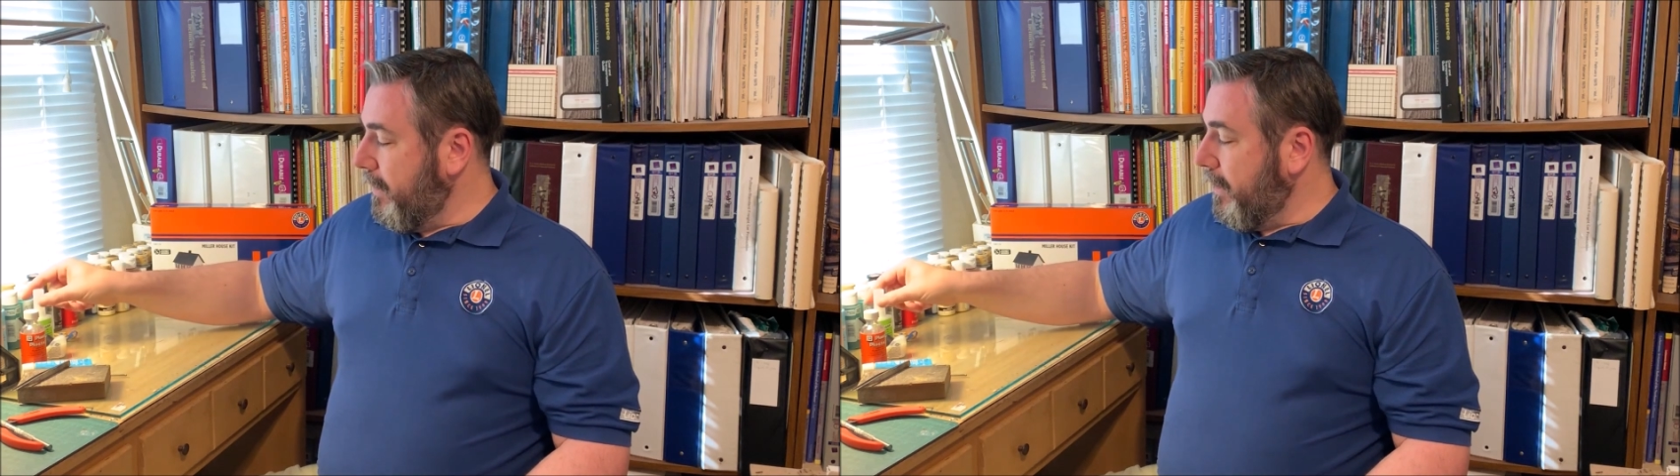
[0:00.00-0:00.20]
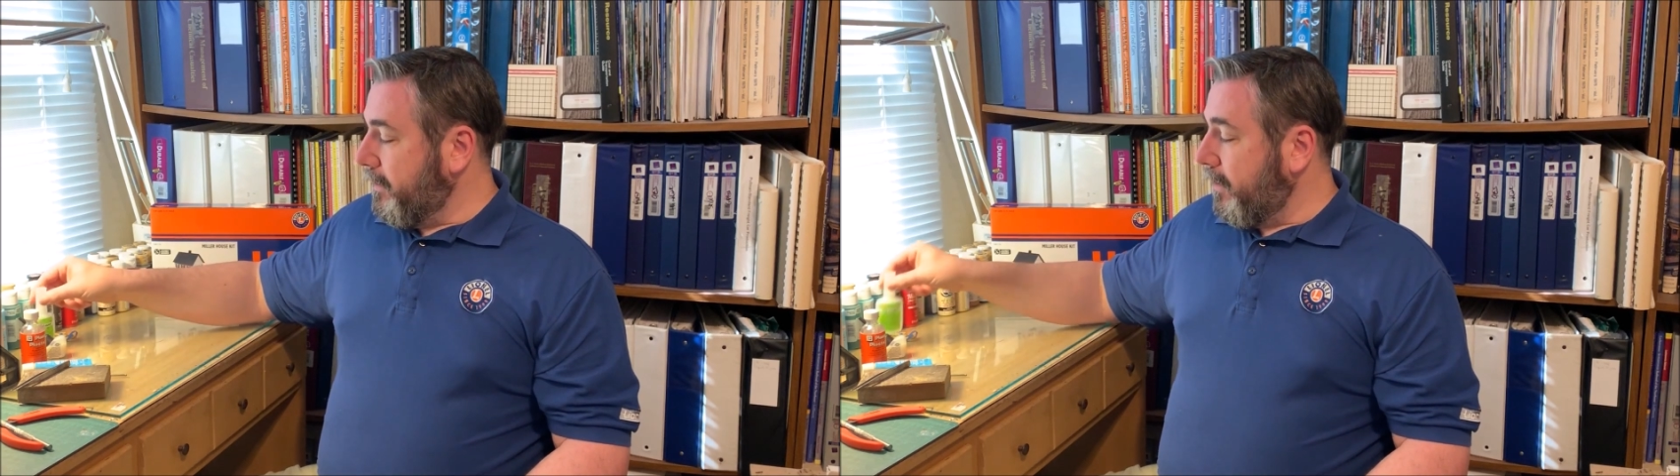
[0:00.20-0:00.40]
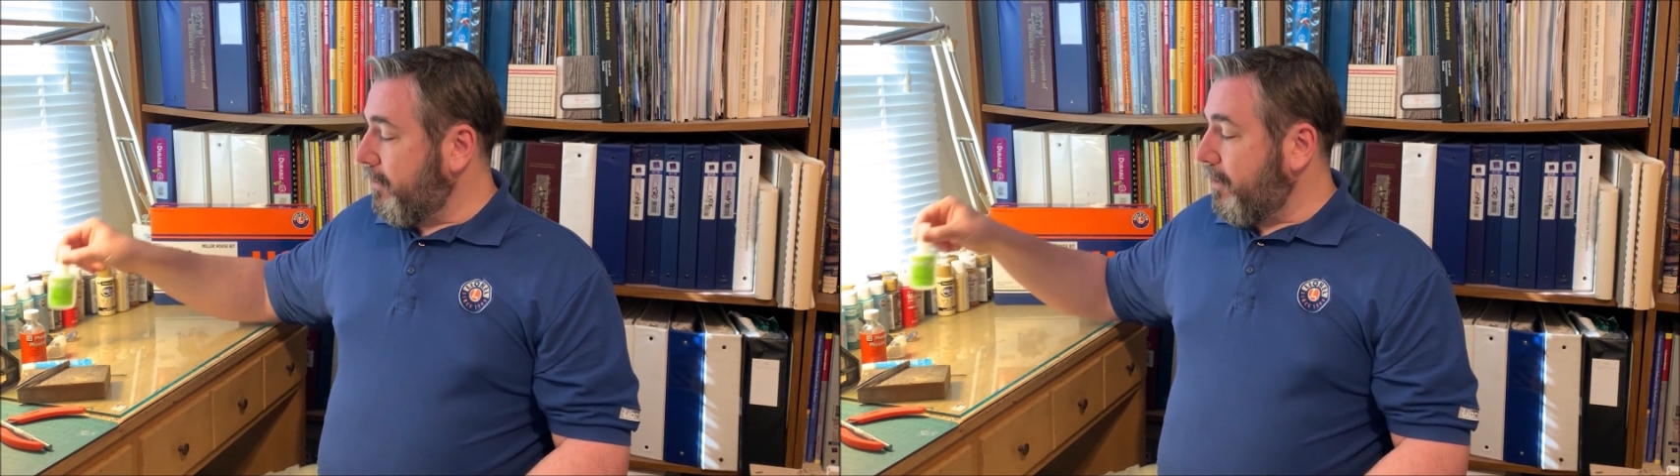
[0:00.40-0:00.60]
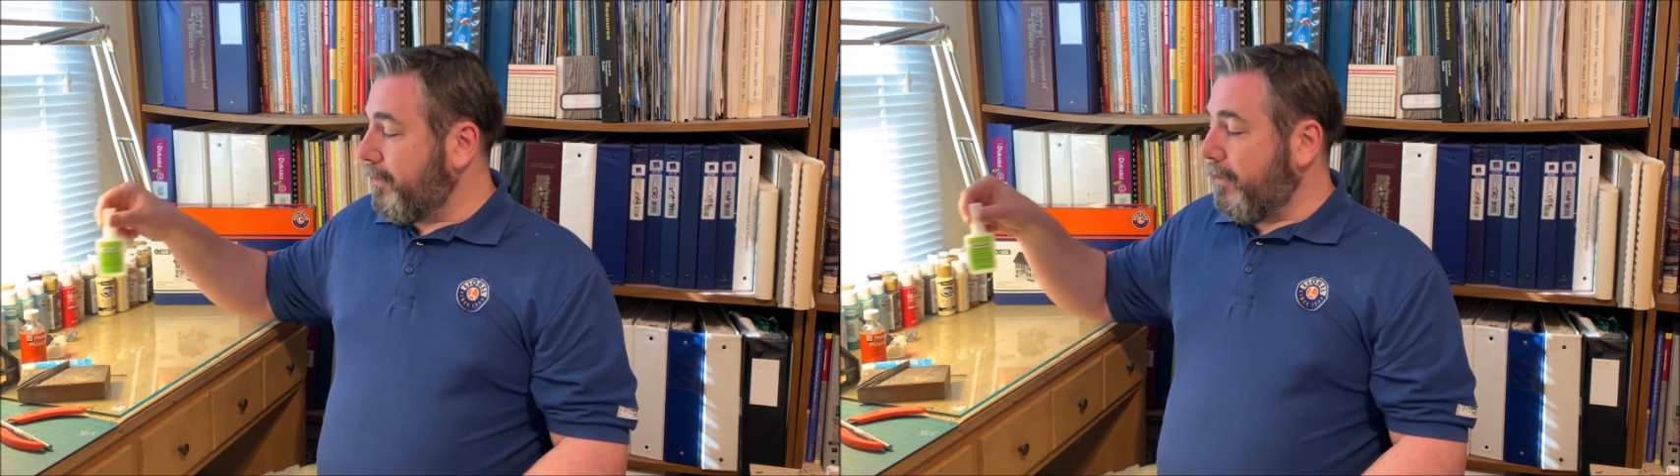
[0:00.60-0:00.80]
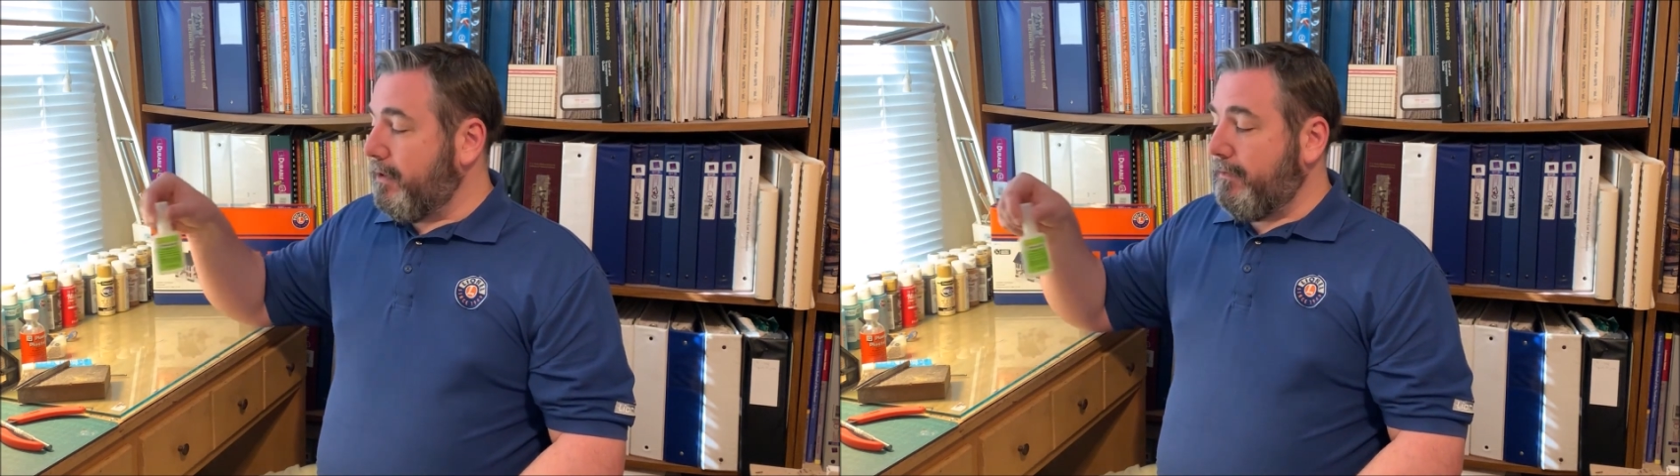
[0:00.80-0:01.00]
Another
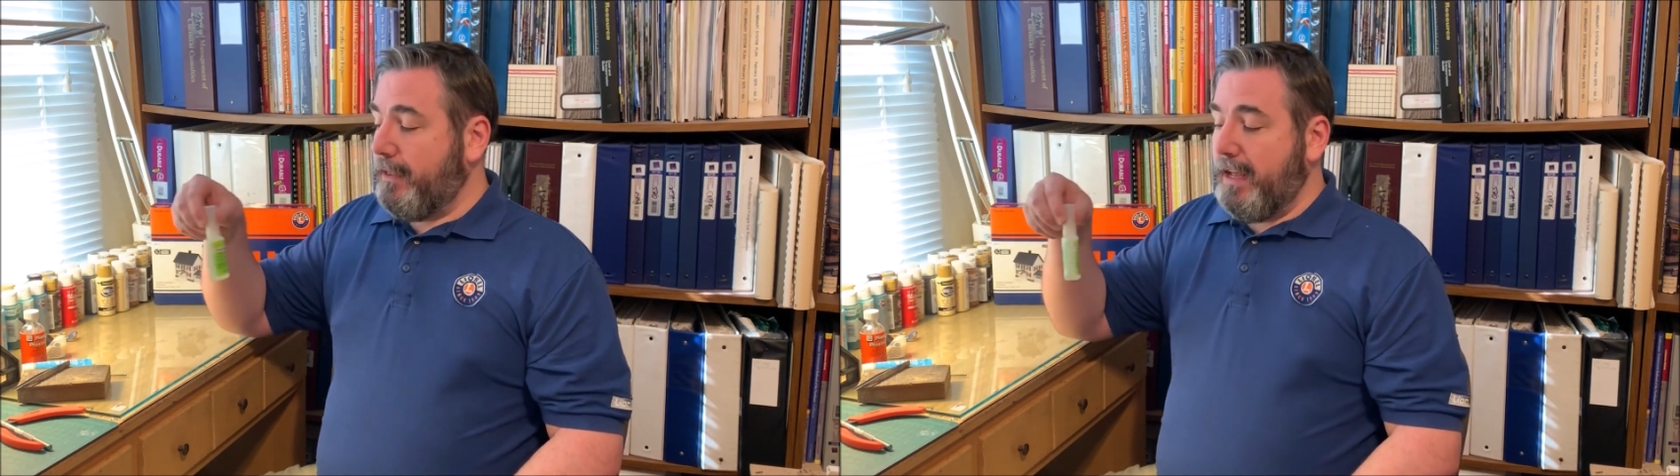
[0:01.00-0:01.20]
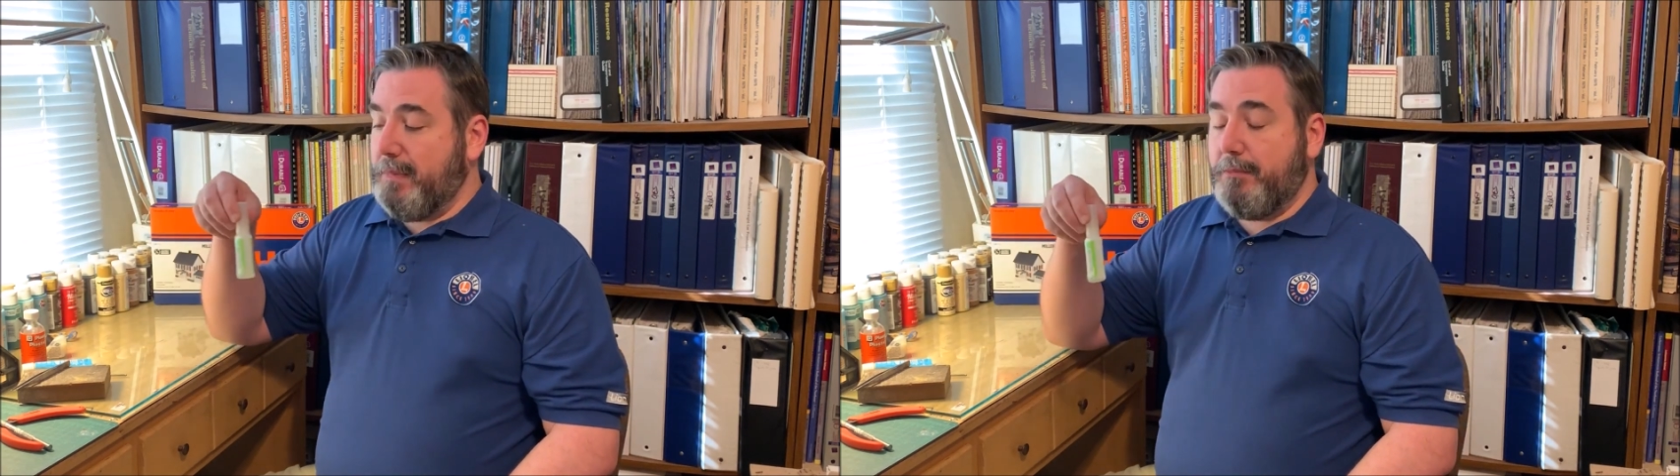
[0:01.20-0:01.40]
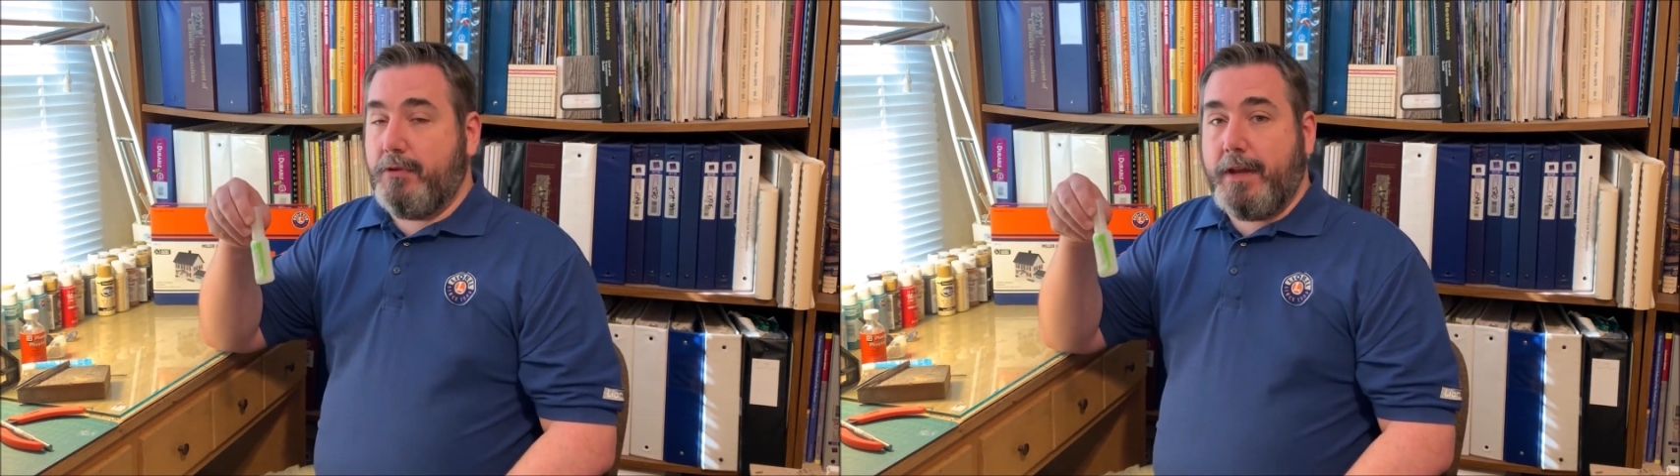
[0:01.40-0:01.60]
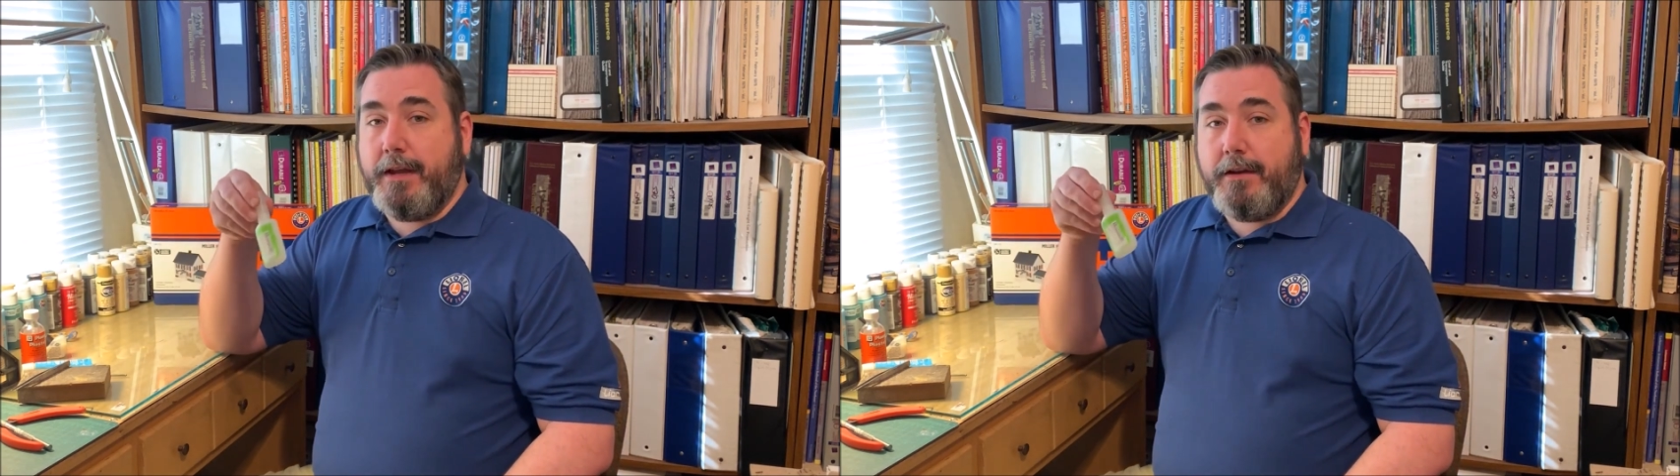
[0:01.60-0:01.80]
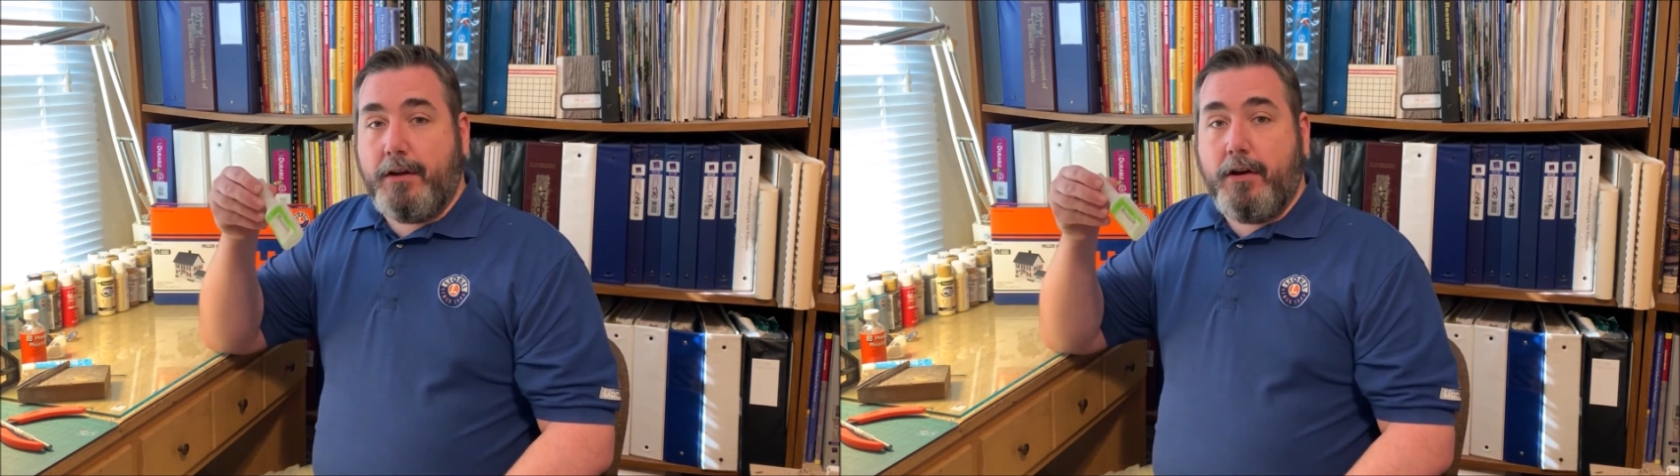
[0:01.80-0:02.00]
alternative a lot of people
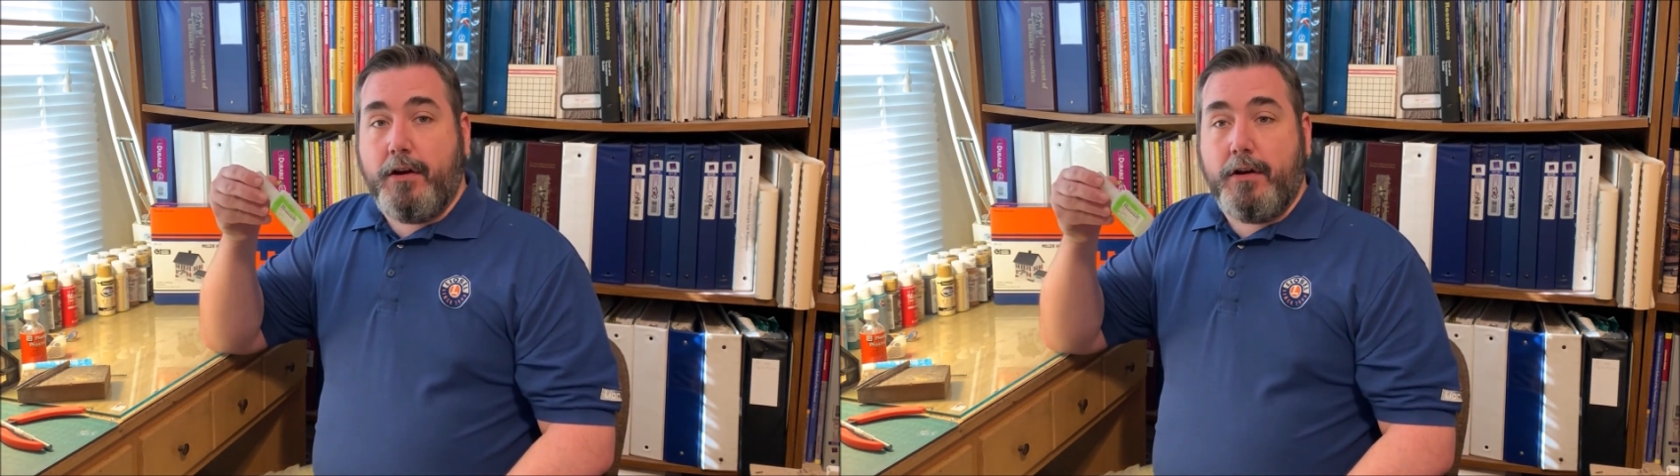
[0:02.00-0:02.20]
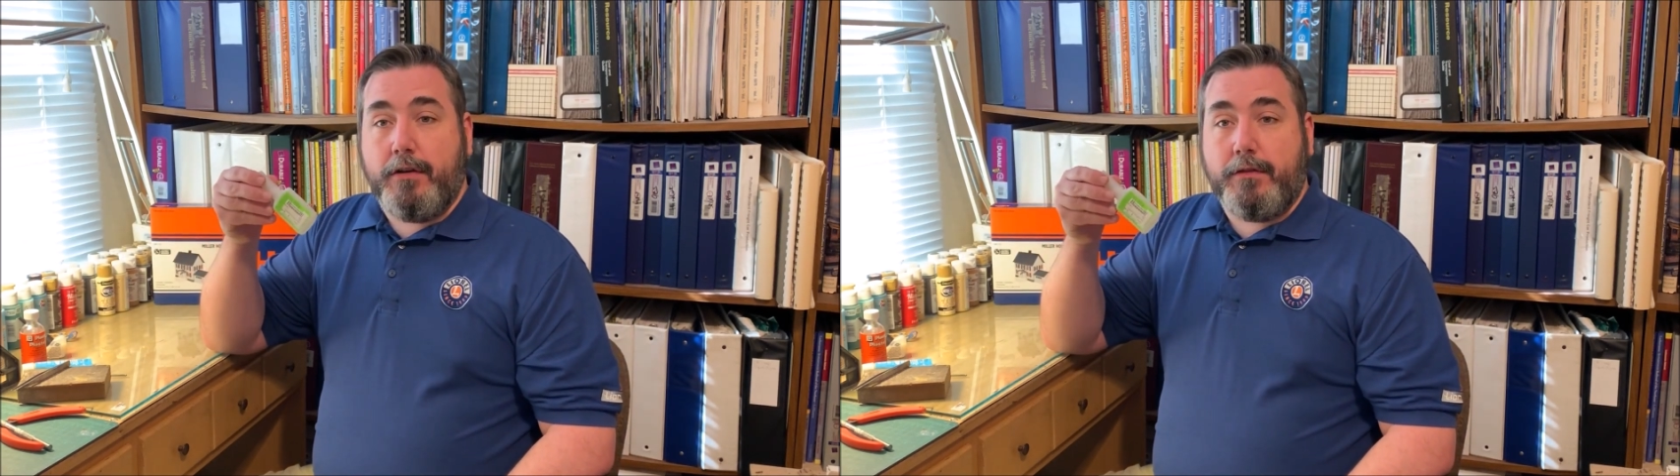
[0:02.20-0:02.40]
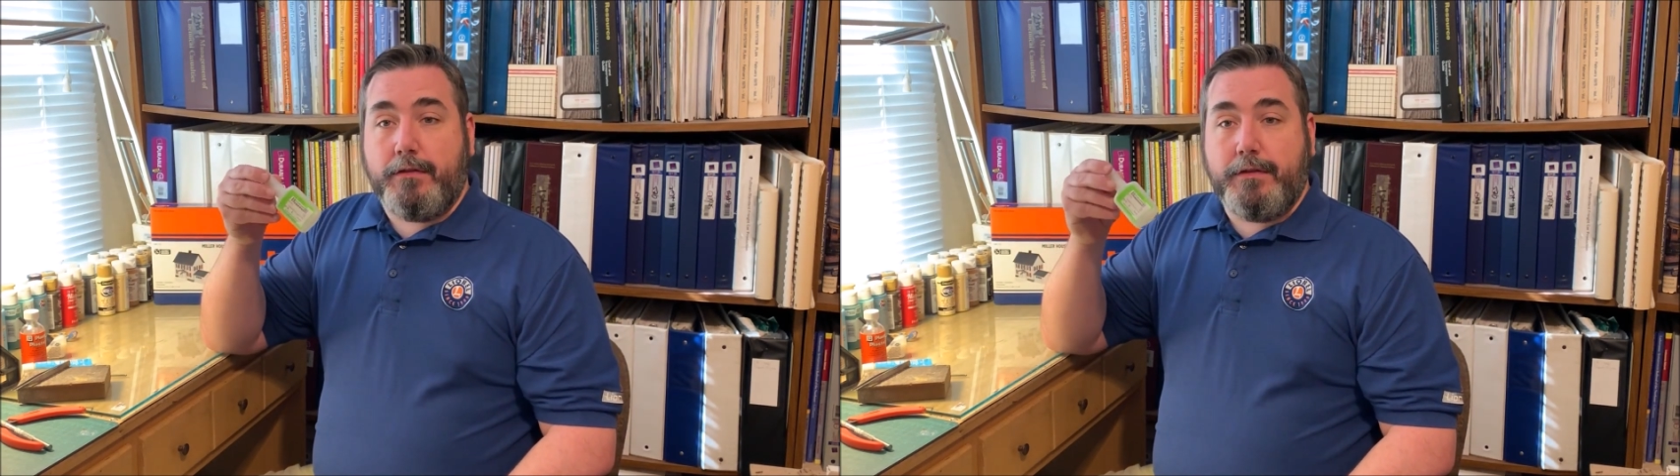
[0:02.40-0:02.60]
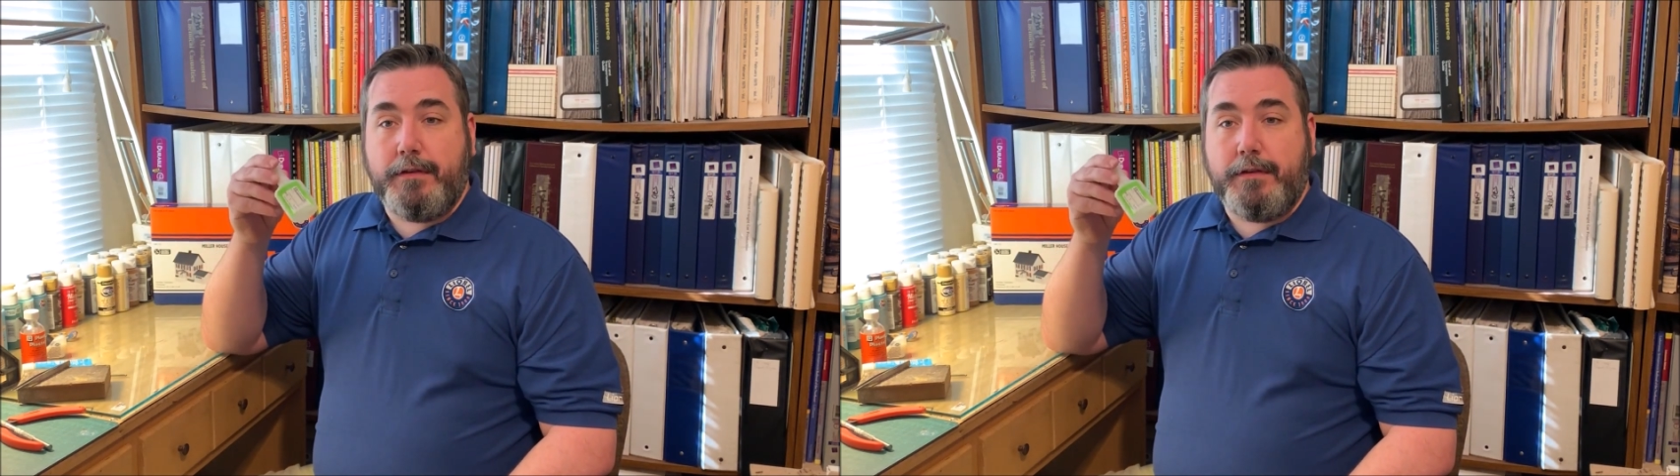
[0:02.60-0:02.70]
like are